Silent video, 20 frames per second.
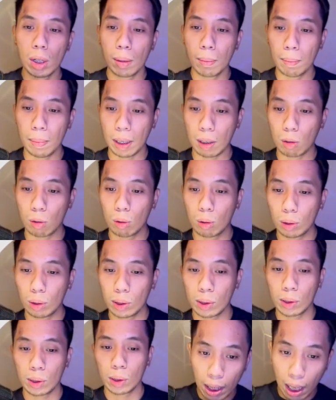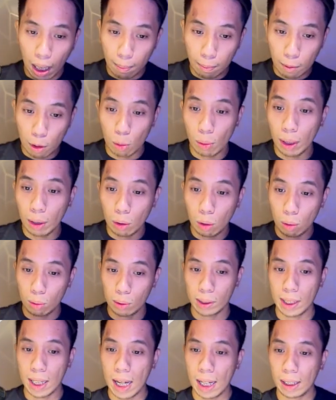because I'm going to
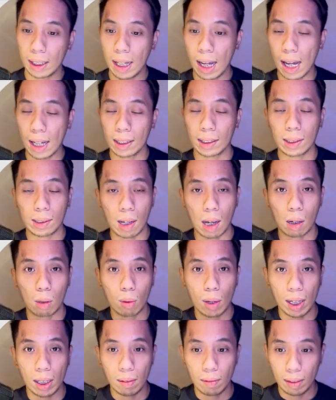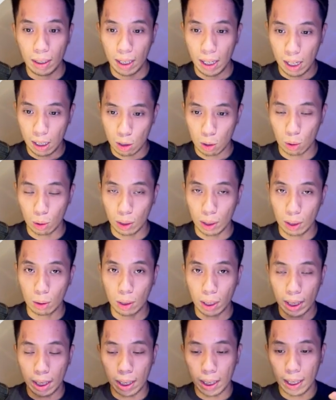use that as a qualification
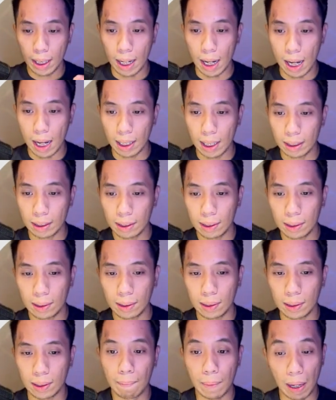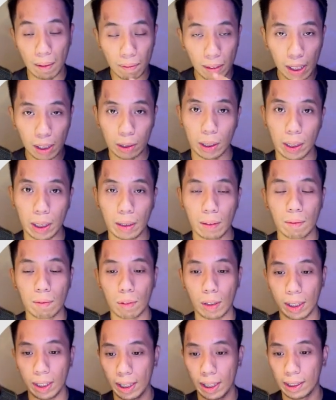or as a filter
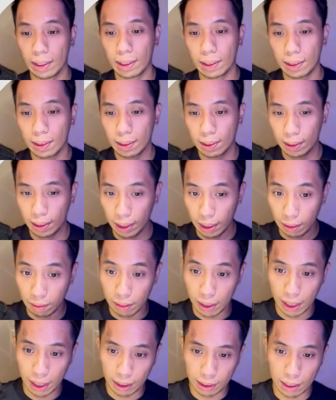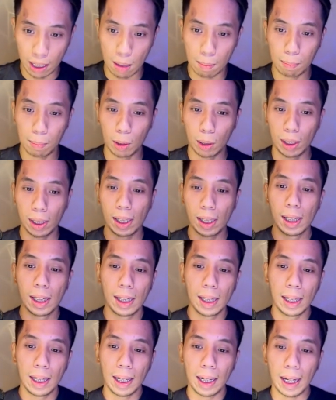for this given example.
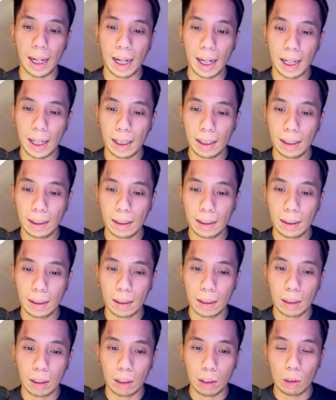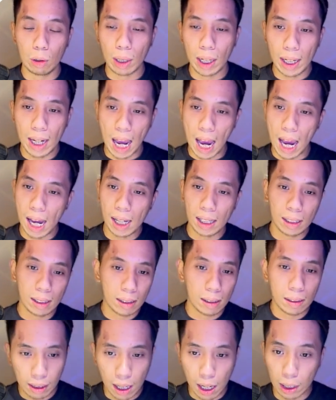And you can add
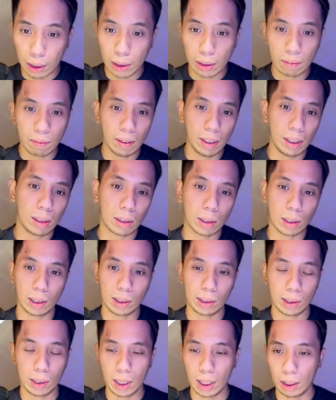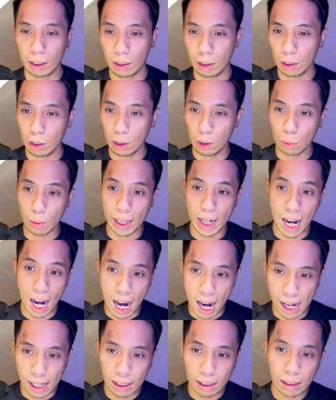other filters that you want to
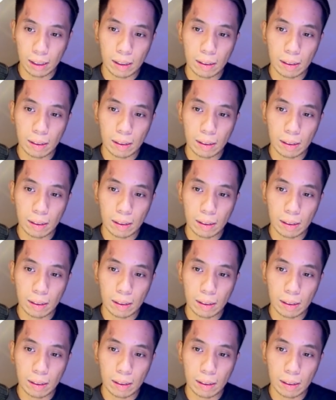add